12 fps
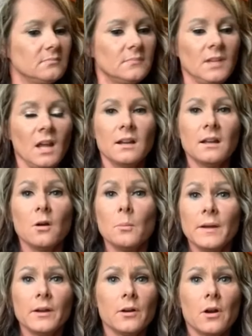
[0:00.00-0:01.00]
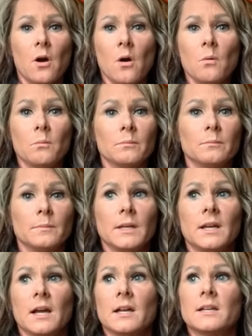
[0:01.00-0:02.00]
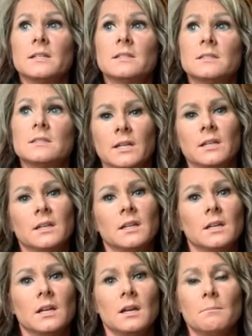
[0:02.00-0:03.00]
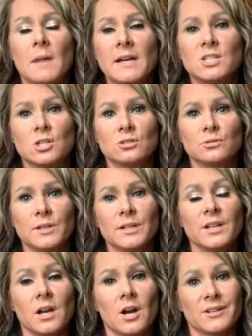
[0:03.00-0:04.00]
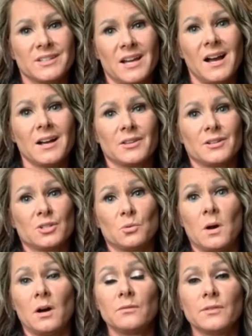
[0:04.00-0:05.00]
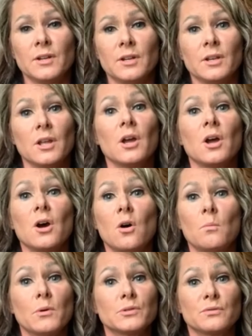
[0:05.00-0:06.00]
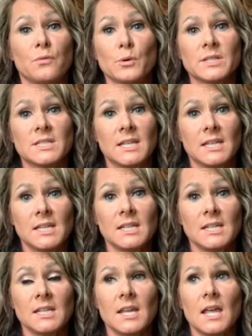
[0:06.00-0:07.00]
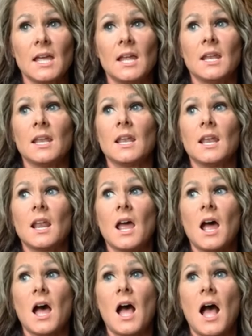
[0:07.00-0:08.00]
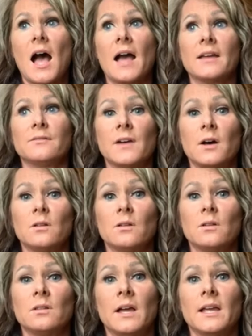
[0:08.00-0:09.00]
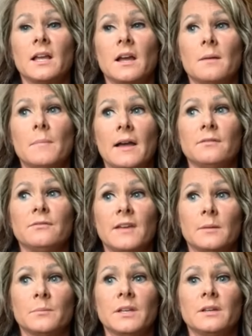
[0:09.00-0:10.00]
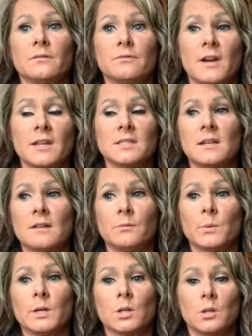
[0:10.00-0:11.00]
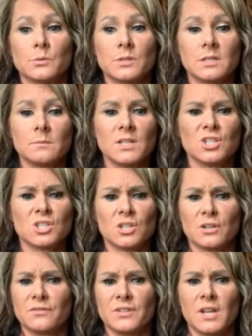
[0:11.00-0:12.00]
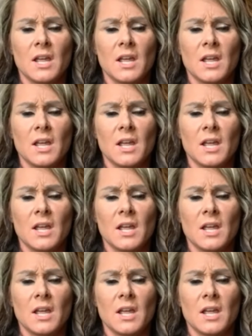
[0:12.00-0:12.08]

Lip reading: I'm going to go big or go home, because my children are young. They're 12 and almost 14. And I felt like my family and friends and everyone close to me deserved